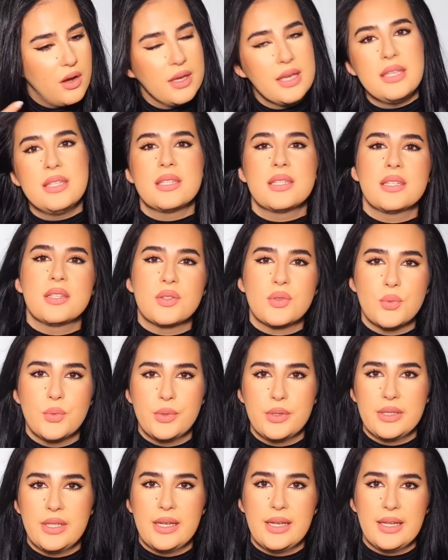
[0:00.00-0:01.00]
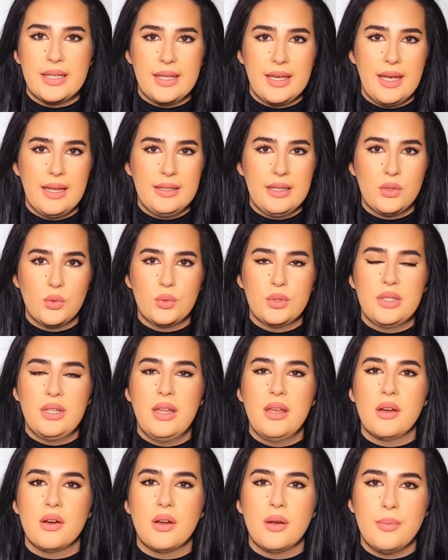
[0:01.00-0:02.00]
Incense Wood, again, it would
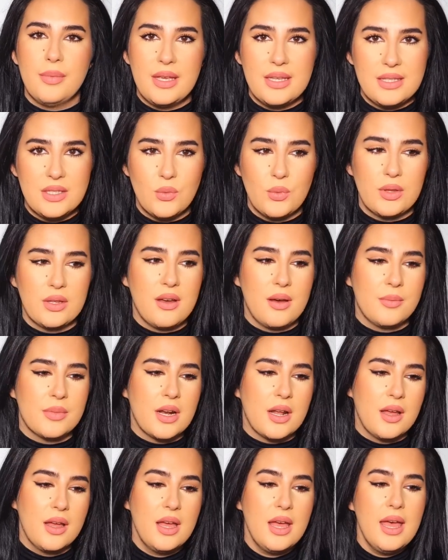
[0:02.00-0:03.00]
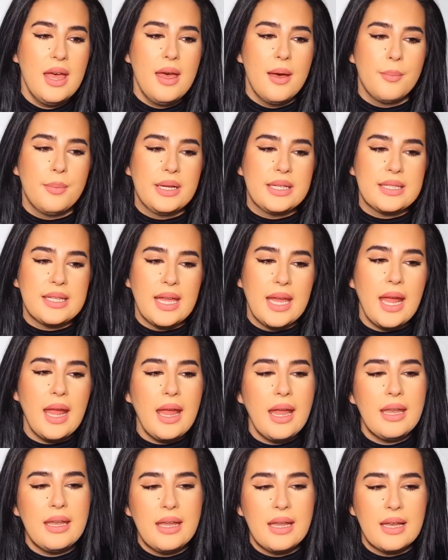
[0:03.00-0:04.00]
layer amazing with Khamrah. But
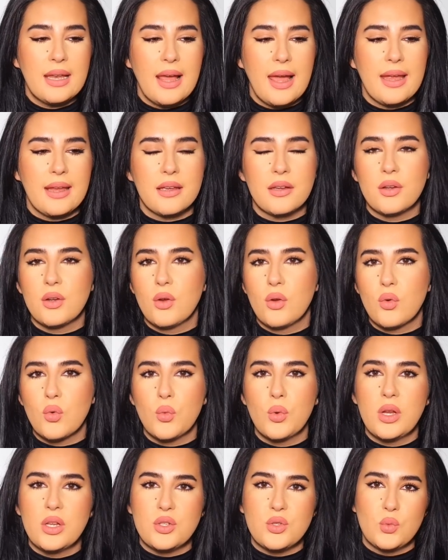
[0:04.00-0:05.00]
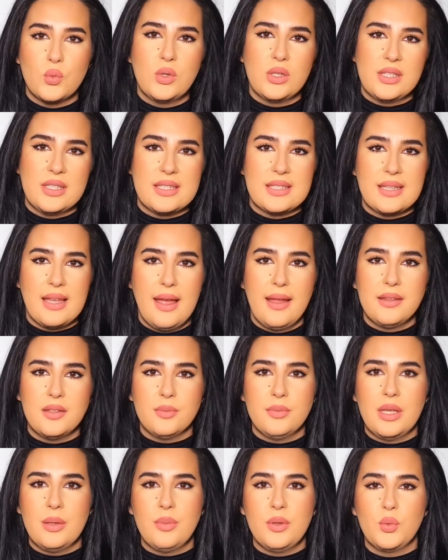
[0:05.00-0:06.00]
any like rich woody
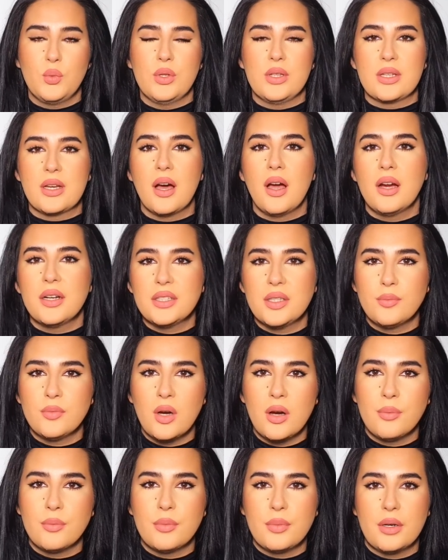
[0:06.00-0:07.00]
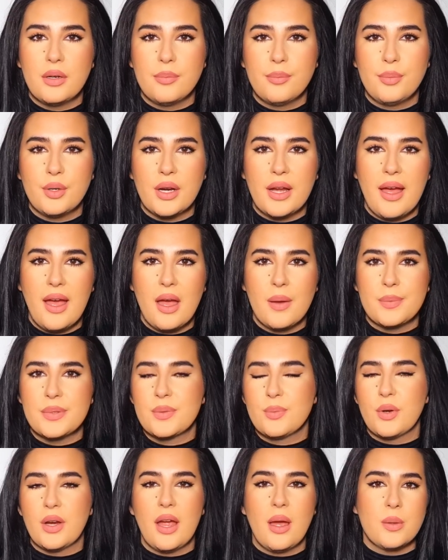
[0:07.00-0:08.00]
scent, maybe with cardamom,
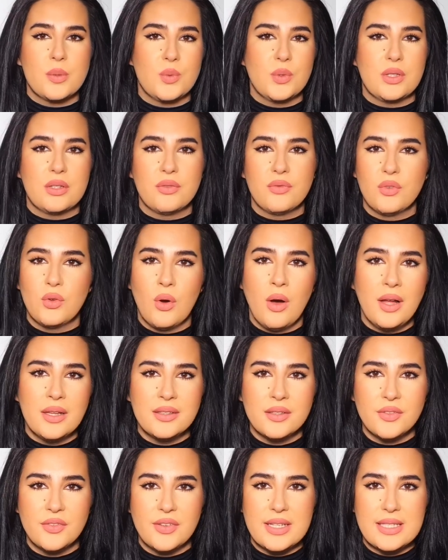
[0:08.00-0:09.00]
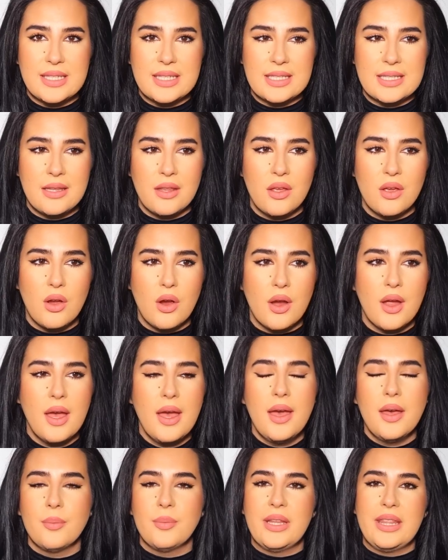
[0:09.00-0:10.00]
perhaps with a few other facets there,
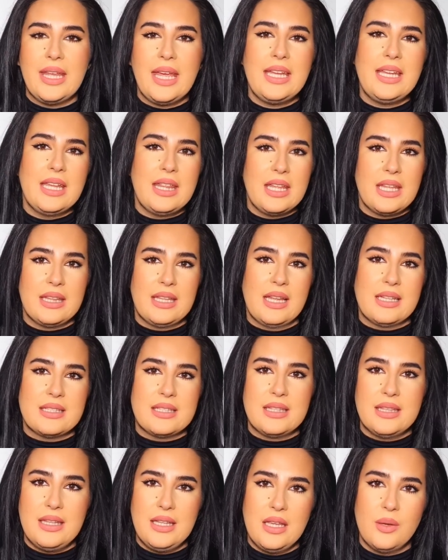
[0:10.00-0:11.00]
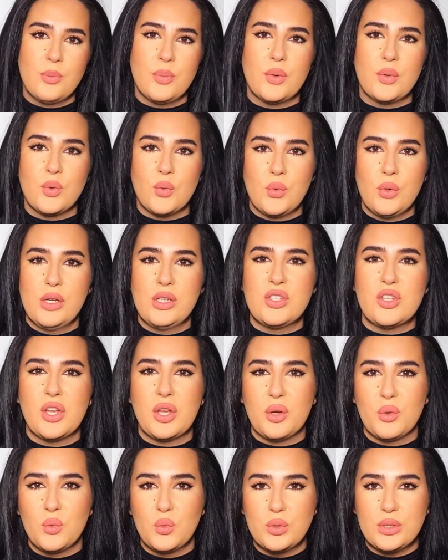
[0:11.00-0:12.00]
but anything that's deep, rich
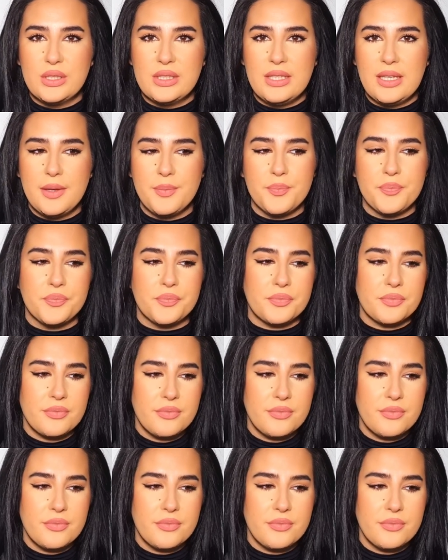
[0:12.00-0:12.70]
and woody,